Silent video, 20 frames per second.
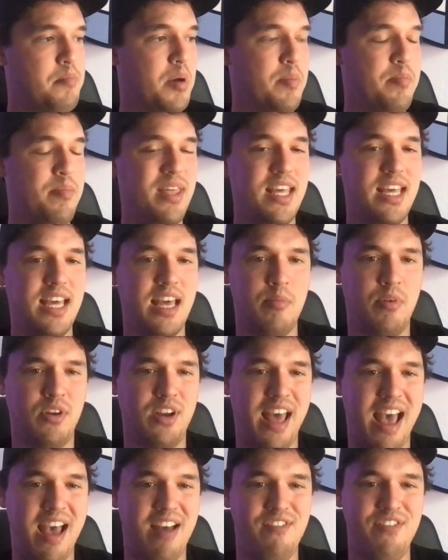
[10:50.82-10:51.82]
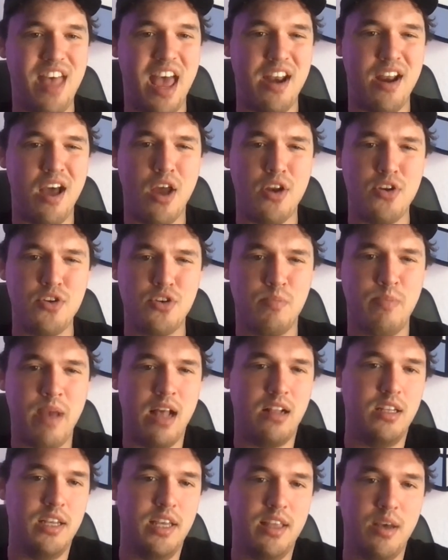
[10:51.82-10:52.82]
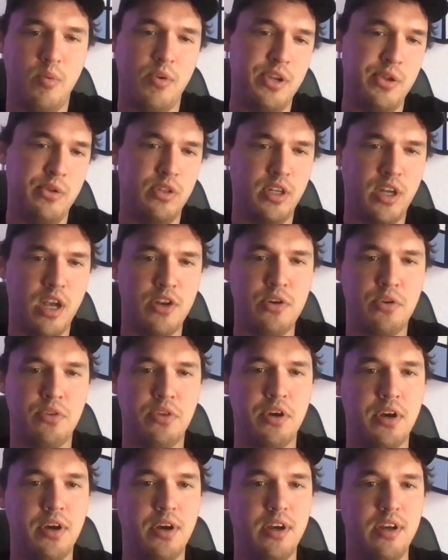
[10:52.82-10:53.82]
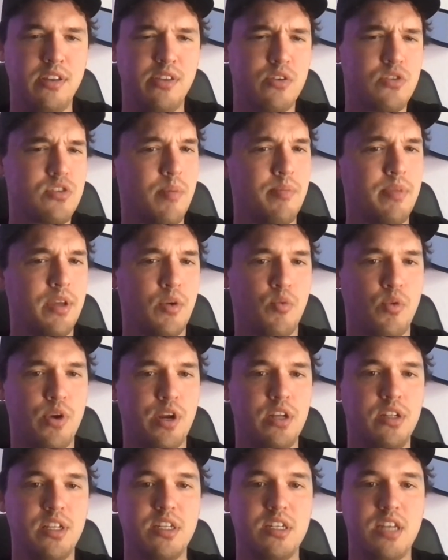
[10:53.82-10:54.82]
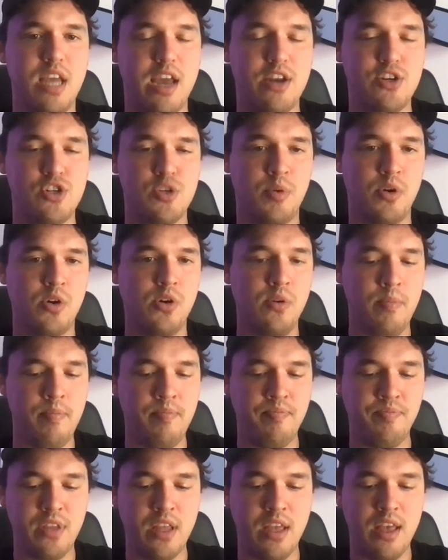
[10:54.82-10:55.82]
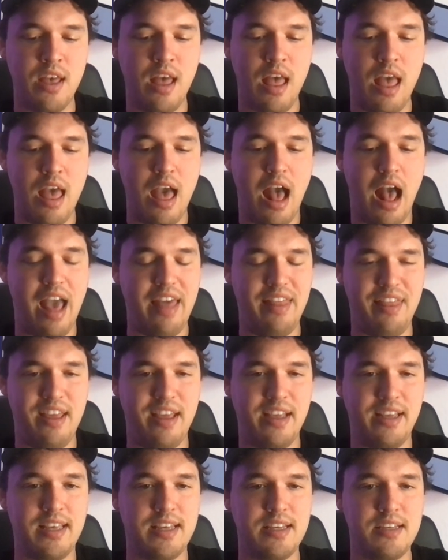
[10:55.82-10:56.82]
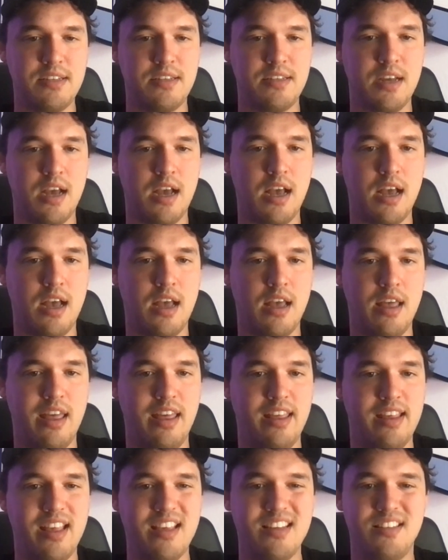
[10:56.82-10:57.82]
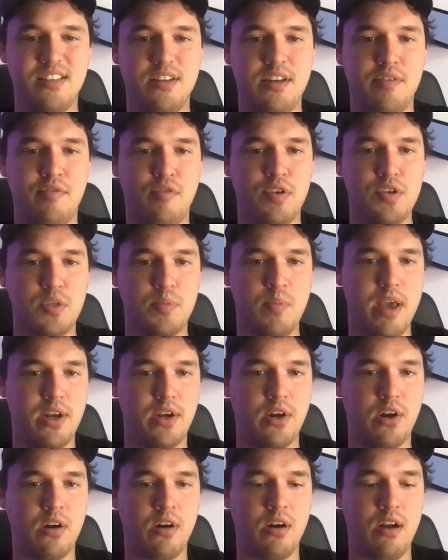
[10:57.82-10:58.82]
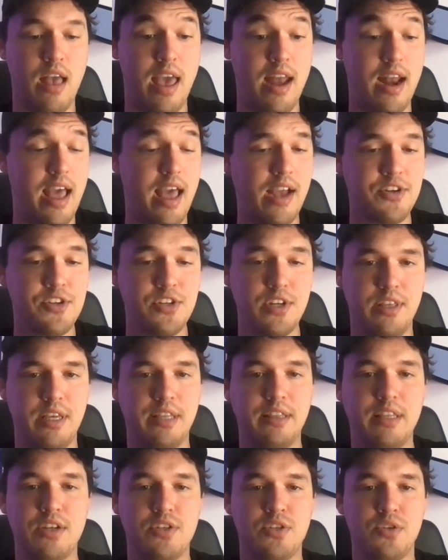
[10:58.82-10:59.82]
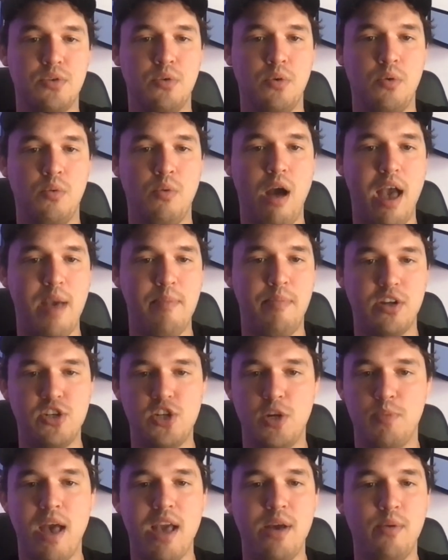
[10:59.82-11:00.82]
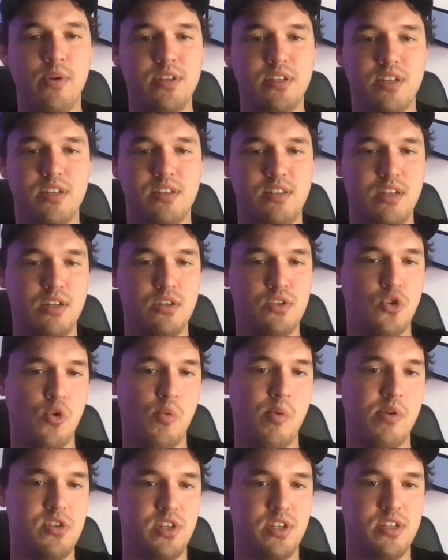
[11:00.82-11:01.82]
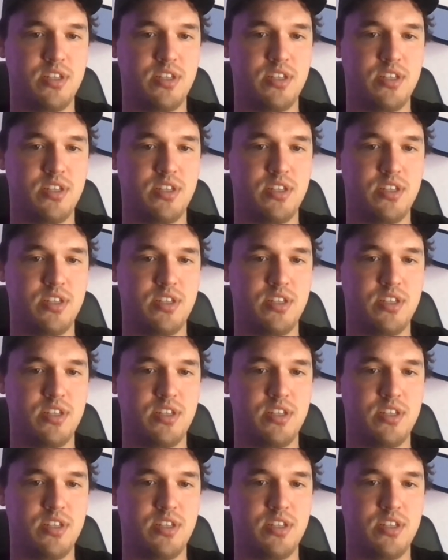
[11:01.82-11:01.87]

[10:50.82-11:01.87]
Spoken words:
But being able to have that underbelly, that when you look under the hood, there's something real and tangible, I think is the difference maker. And I actually think that's why Pudgy Penguins has seen so much